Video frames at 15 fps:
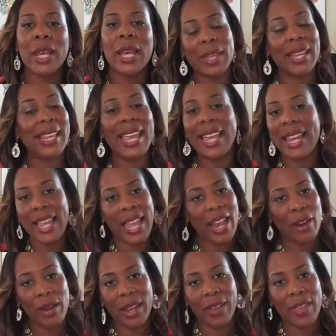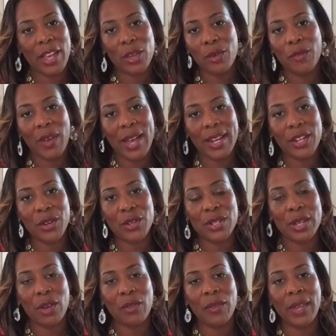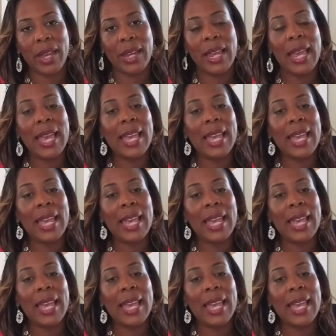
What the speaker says: In any area that you find yourself in,